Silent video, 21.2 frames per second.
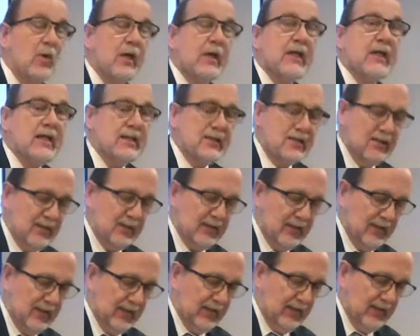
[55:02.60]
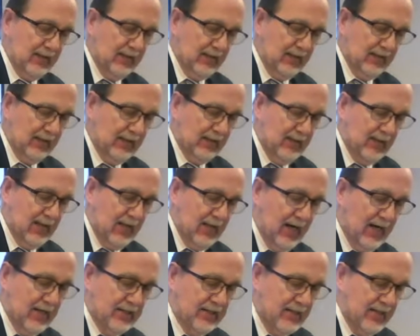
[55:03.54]
twenty eight.
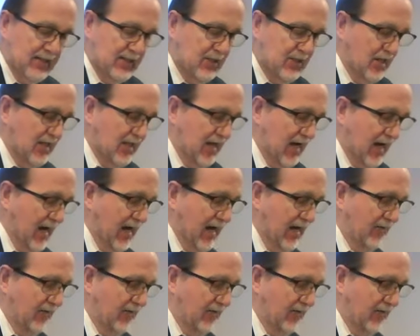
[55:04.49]
I need thee